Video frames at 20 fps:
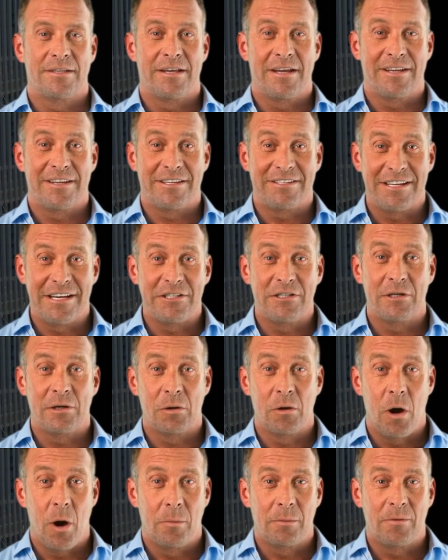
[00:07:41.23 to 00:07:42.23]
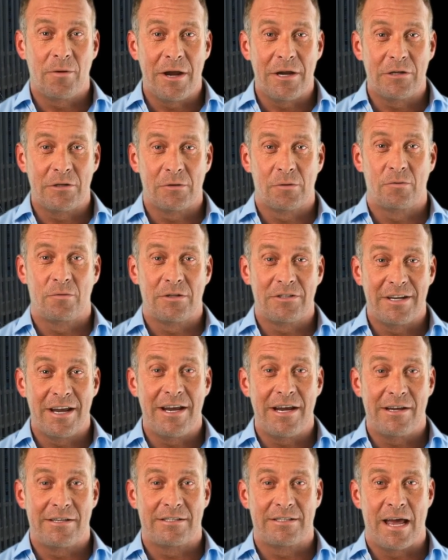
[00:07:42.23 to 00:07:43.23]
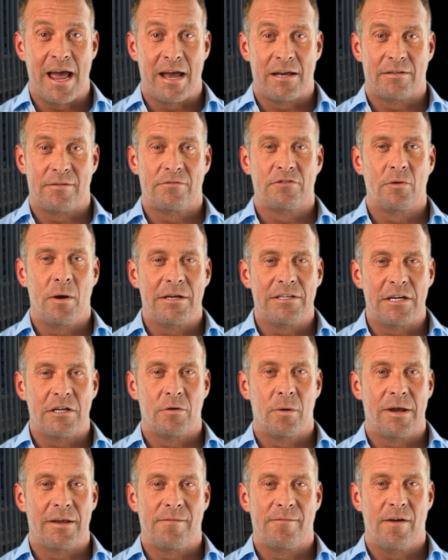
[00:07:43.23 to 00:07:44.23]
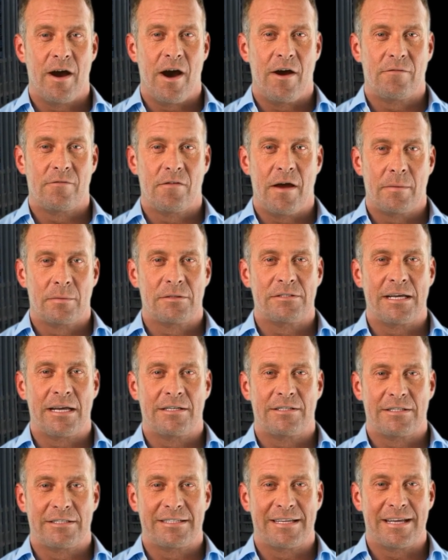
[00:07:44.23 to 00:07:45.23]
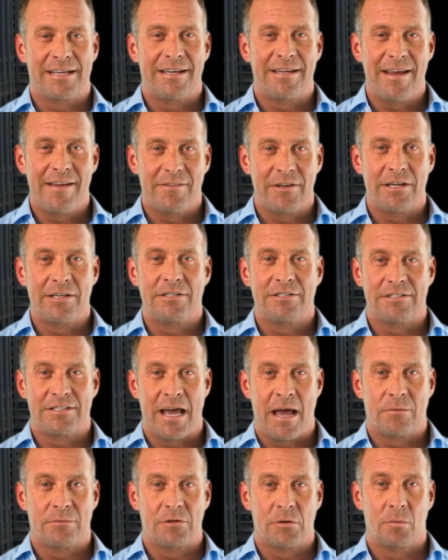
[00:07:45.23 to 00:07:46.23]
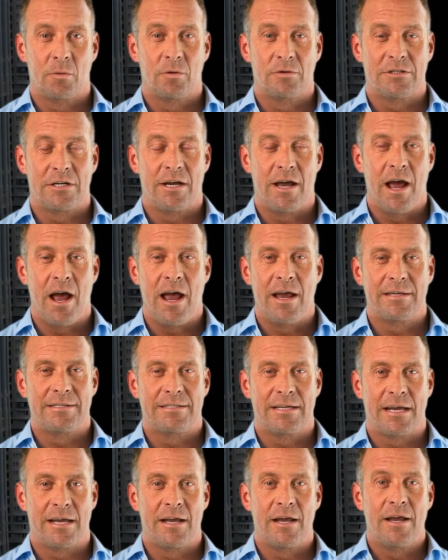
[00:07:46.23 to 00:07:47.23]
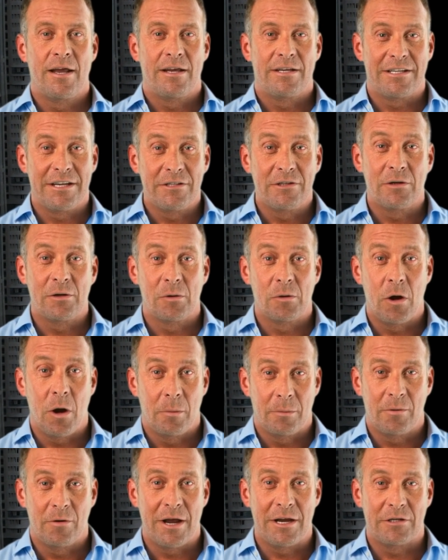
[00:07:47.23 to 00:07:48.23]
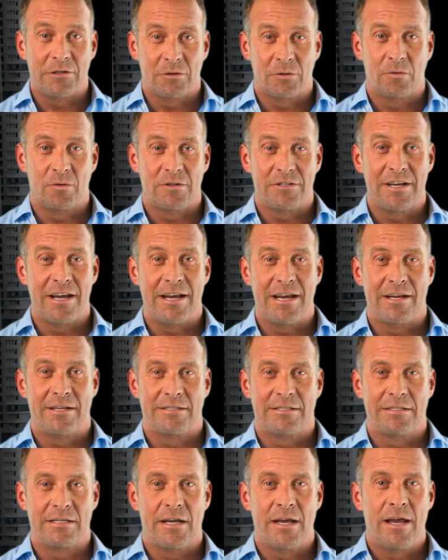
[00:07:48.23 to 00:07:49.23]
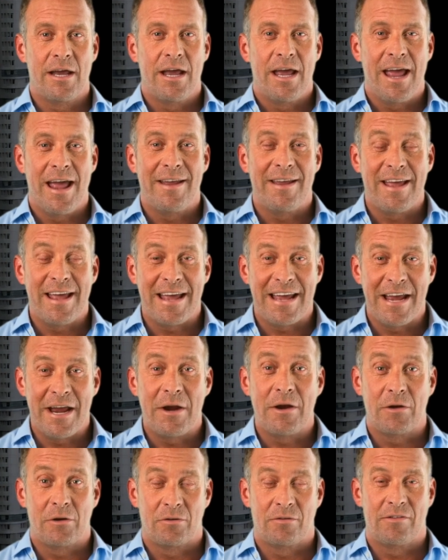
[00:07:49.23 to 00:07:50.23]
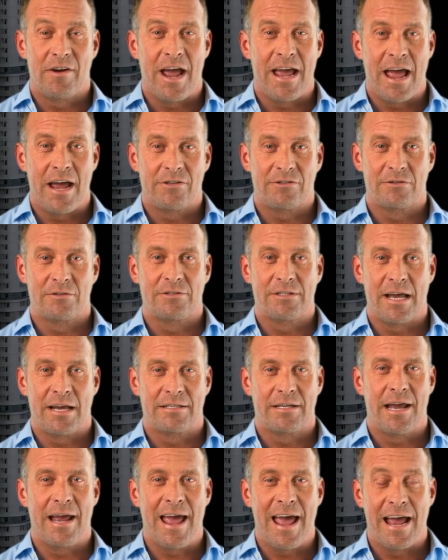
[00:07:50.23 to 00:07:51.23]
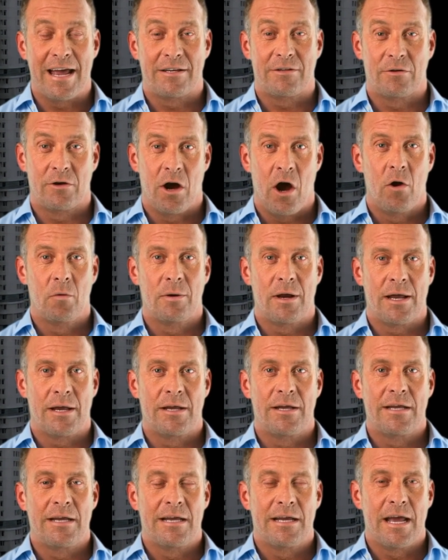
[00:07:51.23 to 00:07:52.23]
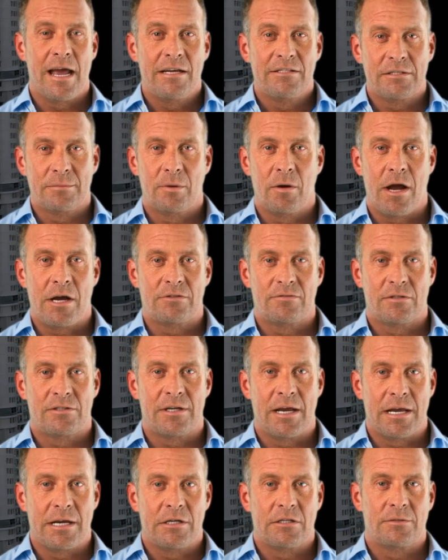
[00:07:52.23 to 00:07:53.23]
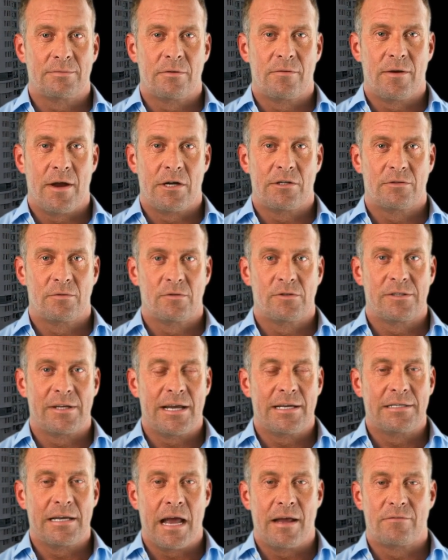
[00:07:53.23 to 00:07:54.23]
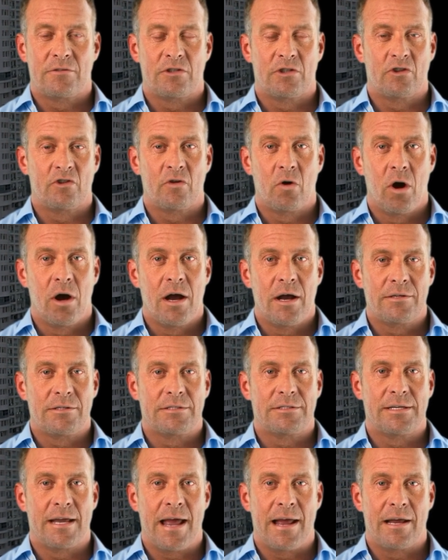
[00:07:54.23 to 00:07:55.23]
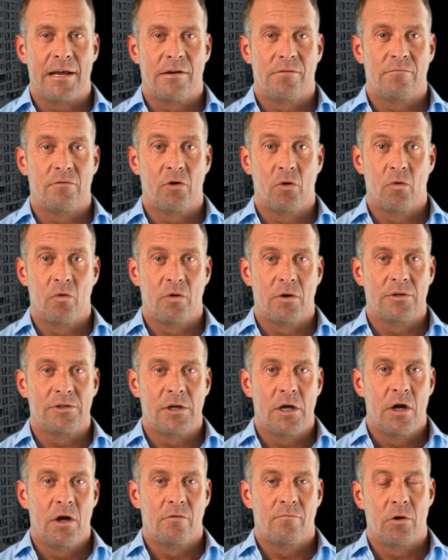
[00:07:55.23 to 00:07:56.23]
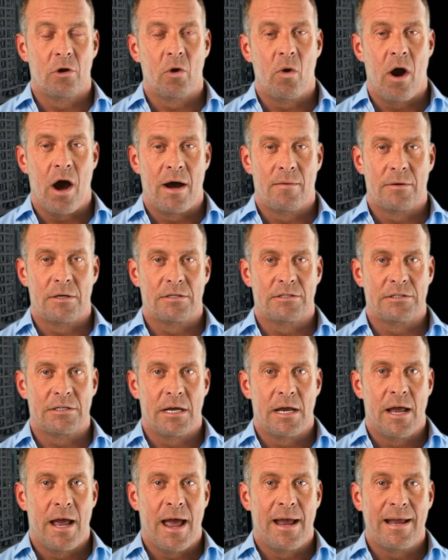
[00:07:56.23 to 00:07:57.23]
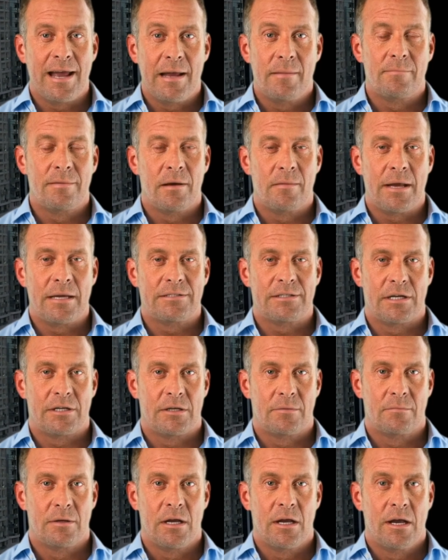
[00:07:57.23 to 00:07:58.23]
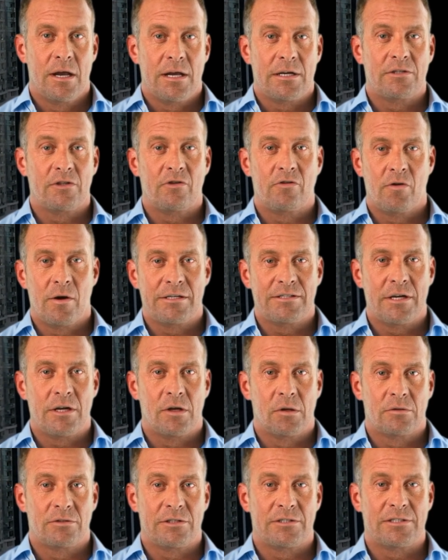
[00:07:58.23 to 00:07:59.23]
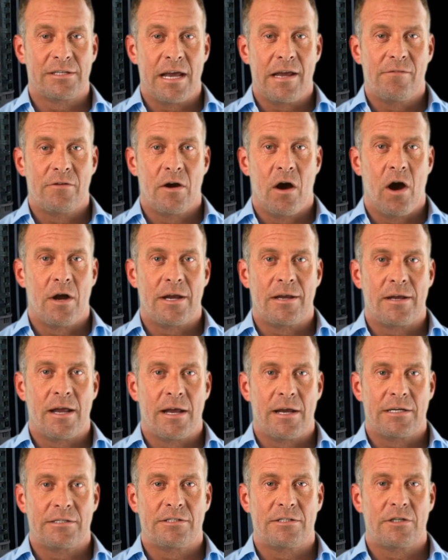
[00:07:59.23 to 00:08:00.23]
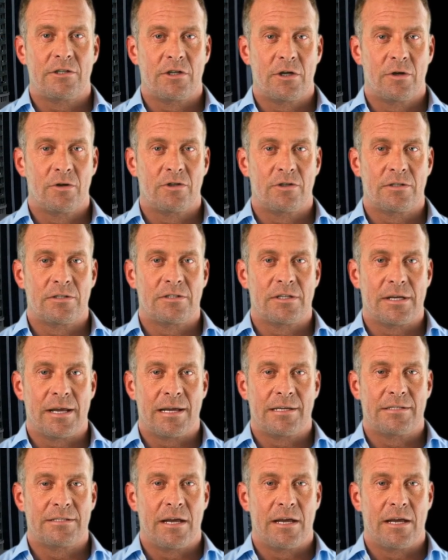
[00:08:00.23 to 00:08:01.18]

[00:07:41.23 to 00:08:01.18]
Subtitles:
The Digital Operational Resilience Act of 2025 represents a significant step towards enhancing digital operational resilience in the EU financial sector and globally. Enterprise resilience professionals need to have a strong understanding of DORA's requirements, and implementing them is critical to safeguarding their institutions against